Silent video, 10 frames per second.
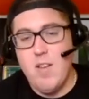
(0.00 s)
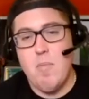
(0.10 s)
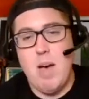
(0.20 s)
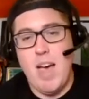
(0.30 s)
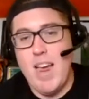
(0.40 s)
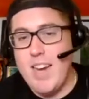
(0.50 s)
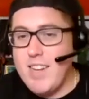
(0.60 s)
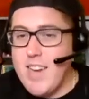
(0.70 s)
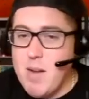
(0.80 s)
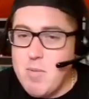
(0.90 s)
my
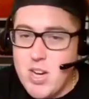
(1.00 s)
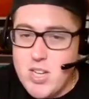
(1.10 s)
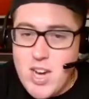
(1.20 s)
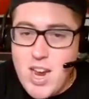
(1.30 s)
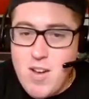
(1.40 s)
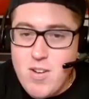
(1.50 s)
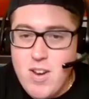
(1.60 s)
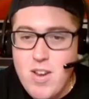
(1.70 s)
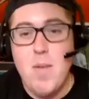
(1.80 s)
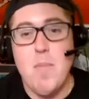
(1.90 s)
anytime touchdown,
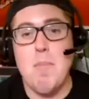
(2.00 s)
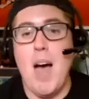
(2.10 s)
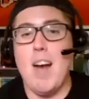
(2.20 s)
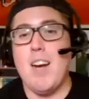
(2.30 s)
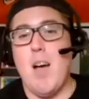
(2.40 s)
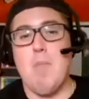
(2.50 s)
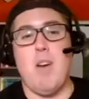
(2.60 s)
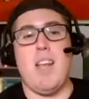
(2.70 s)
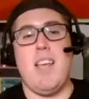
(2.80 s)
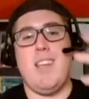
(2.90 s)

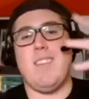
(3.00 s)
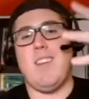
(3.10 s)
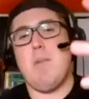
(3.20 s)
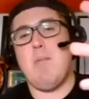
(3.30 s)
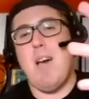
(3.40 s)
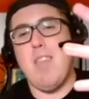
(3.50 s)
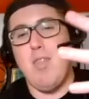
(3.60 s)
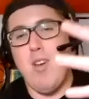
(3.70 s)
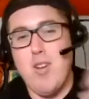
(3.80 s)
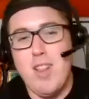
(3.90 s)
Montgomery. He's gonna be my
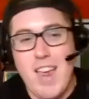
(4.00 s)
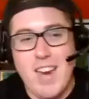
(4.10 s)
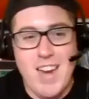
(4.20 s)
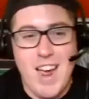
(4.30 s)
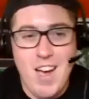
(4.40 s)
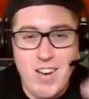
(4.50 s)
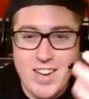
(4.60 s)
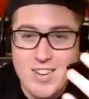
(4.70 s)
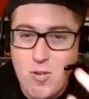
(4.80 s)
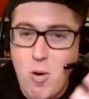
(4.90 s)
third leg now
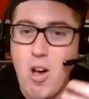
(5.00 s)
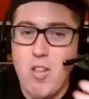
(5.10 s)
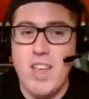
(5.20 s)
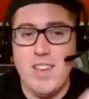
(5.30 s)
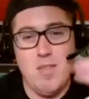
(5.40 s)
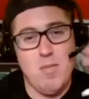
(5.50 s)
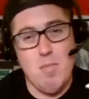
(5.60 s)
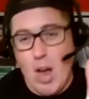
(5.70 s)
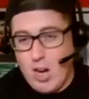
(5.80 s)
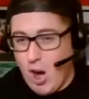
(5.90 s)
into all this.
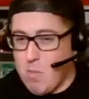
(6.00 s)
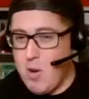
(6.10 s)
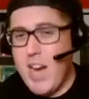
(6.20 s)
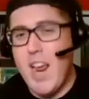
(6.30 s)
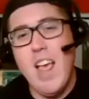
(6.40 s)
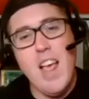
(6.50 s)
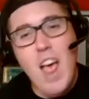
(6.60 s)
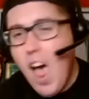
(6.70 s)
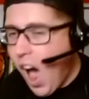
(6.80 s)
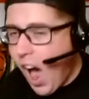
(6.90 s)
Montgomery,
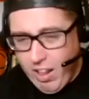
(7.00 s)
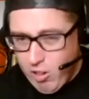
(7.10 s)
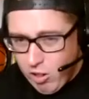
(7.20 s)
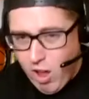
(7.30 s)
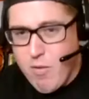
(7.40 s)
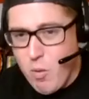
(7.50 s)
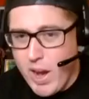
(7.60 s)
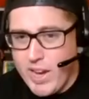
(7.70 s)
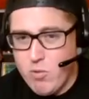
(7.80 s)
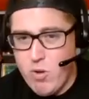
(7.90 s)
I love the
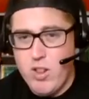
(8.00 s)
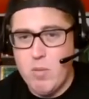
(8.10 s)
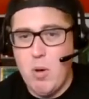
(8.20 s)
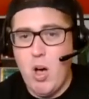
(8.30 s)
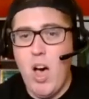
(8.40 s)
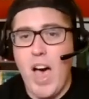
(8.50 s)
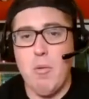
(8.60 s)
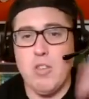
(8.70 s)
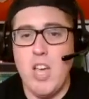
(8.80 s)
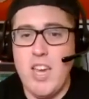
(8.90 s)
way he's running the ball. I
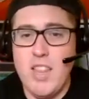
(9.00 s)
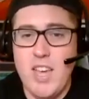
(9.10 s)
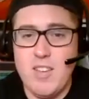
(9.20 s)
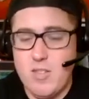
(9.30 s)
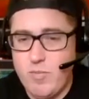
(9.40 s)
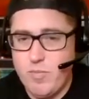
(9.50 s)
will tell you this: